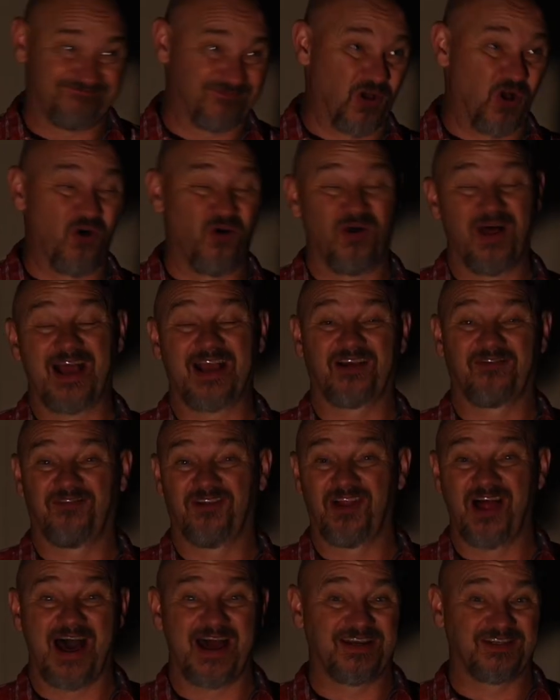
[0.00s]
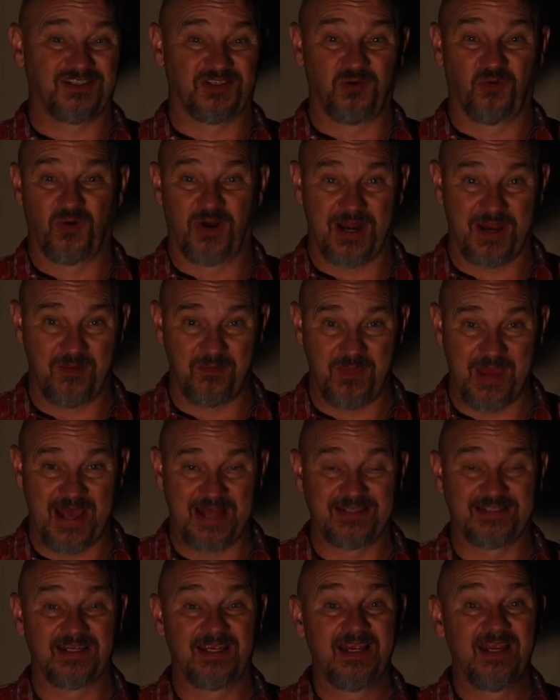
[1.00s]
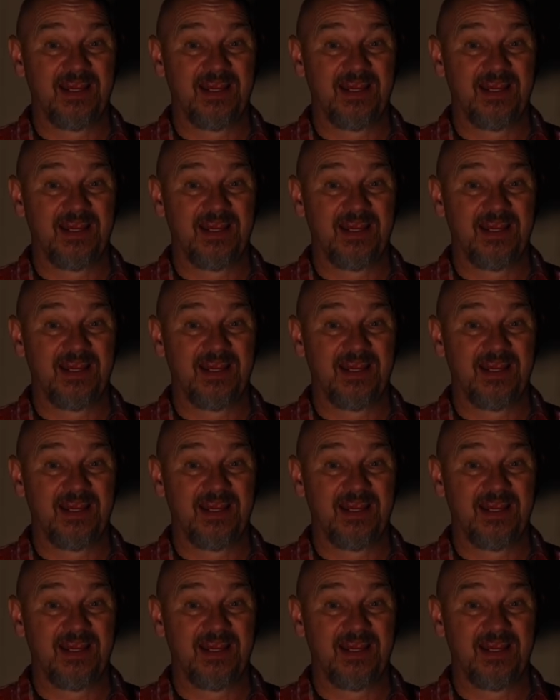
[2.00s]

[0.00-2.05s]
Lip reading: whole heck of a lot as to what it meant,